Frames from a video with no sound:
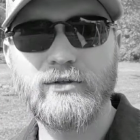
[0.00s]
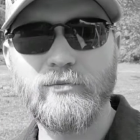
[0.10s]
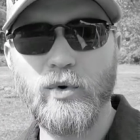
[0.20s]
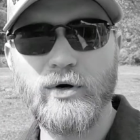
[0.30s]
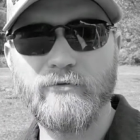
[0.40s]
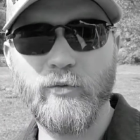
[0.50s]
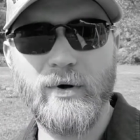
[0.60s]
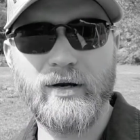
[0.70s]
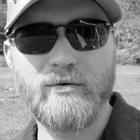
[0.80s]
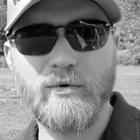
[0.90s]
Good morning,
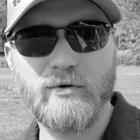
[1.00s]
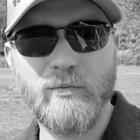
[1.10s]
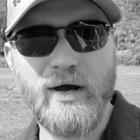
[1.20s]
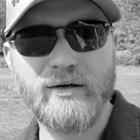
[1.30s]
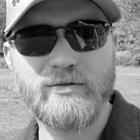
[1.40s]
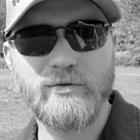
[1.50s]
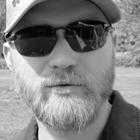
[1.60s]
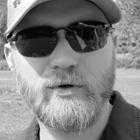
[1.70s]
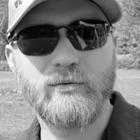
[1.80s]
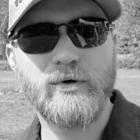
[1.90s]
everybody. Welcome back
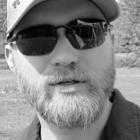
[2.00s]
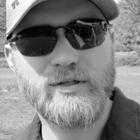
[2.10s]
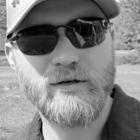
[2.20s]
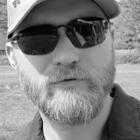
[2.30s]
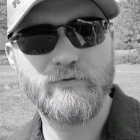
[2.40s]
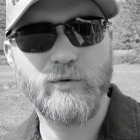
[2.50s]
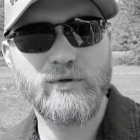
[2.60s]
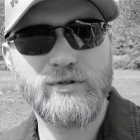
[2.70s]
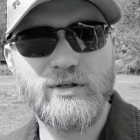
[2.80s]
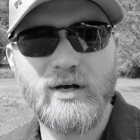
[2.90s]
to Red Shadow
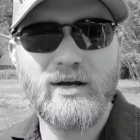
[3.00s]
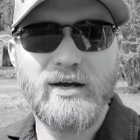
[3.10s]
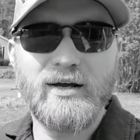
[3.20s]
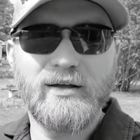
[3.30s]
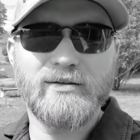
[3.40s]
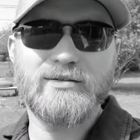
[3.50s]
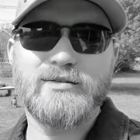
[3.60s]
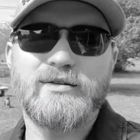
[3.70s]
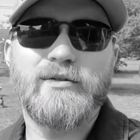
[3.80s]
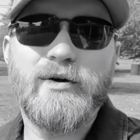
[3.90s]
Forge. This
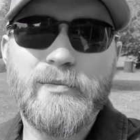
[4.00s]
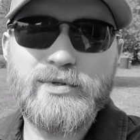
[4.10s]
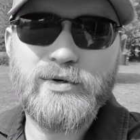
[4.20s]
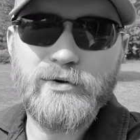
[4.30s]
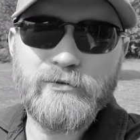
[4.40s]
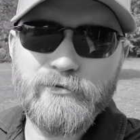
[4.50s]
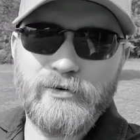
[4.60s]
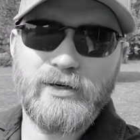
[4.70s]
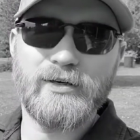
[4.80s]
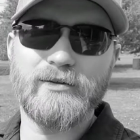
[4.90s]
is another episode
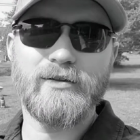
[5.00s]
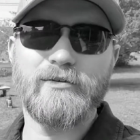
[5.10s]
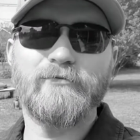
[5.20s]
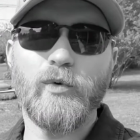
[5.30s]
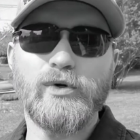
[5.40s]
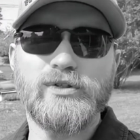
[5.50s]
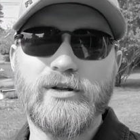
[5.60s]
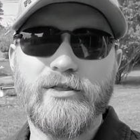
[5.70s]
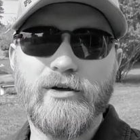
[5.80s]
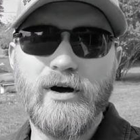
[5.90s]
of the Forged
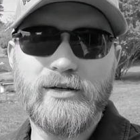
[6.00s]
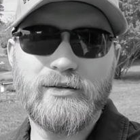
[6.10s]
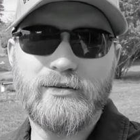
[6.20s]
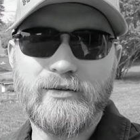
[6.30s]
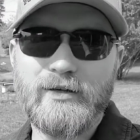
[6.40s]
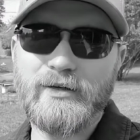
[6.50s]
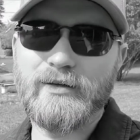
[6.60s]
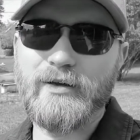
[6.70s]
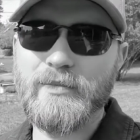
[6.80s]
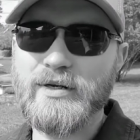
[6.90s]
in Thought,
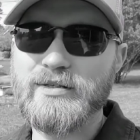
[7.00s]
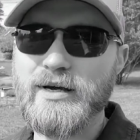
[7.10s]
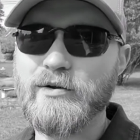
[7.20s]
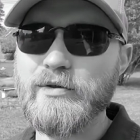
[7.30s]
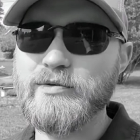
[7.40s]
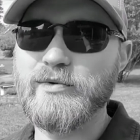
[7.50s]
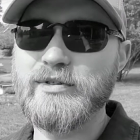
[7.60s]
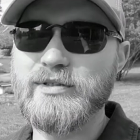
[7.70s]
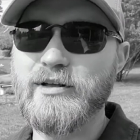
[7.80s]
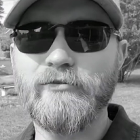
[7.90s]
and I'm going to title this
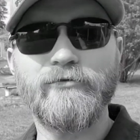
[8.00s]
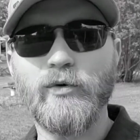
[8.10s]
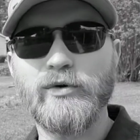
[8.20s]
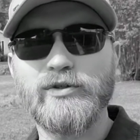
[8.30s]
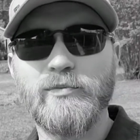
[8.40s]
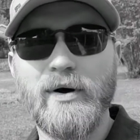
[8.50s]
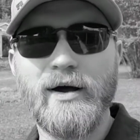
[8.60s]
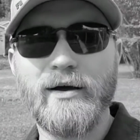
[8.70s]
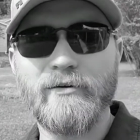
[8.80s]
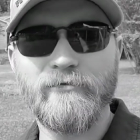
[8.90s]
one Forged
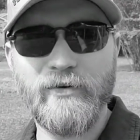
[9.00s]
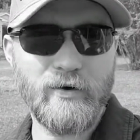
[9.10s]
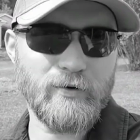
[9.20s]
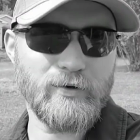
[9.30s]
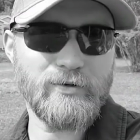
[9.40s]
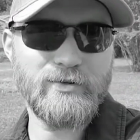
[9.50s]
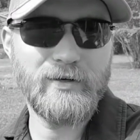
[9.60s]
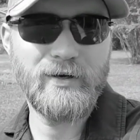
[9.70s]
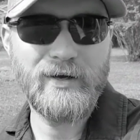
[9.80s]
by Failures.